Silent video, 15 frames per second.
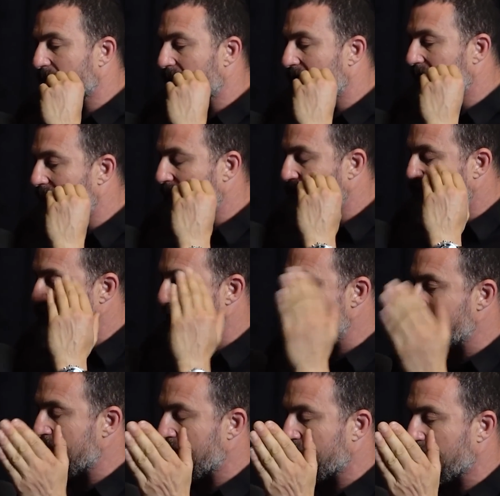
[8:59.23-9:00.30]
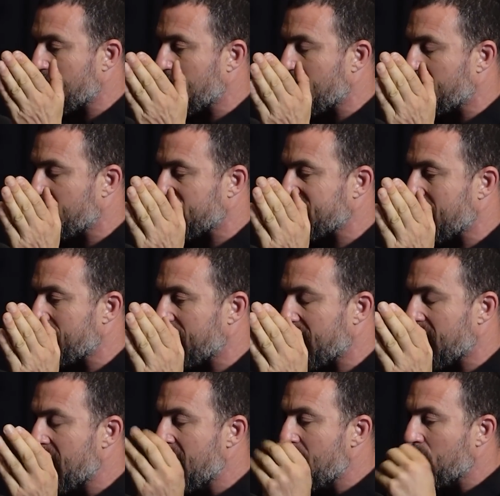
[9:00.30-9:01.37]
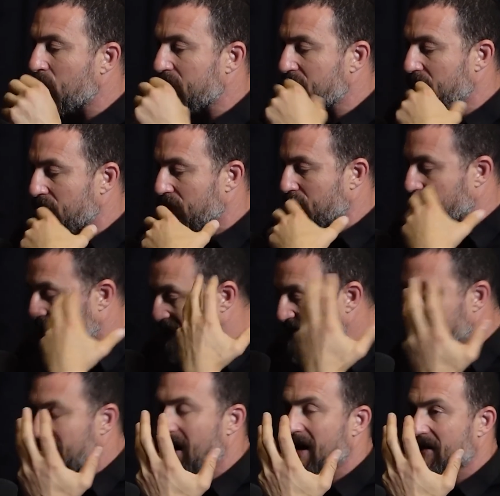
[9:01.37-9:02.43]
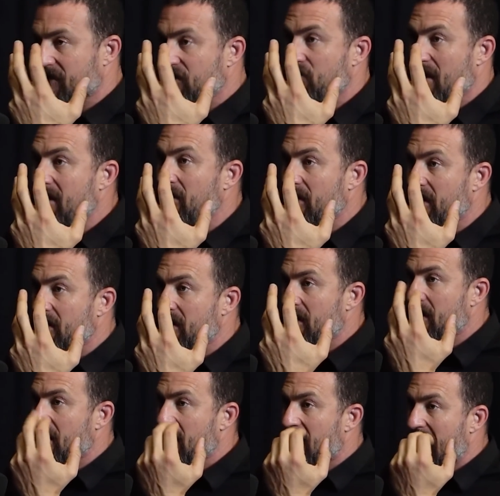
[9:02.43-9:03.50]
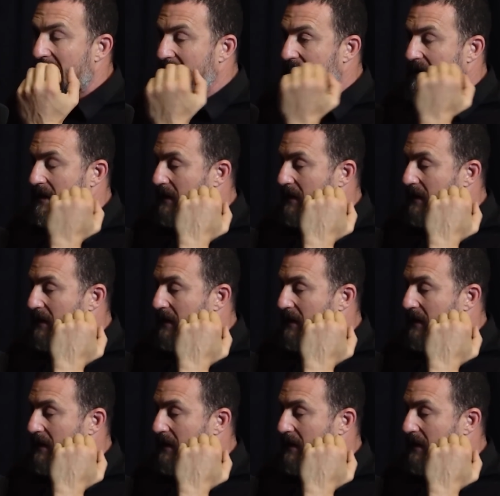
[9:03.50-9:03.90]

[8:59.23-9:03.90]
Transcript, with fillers: of cramming for something. Well, you'll release a lot of adrenaline, and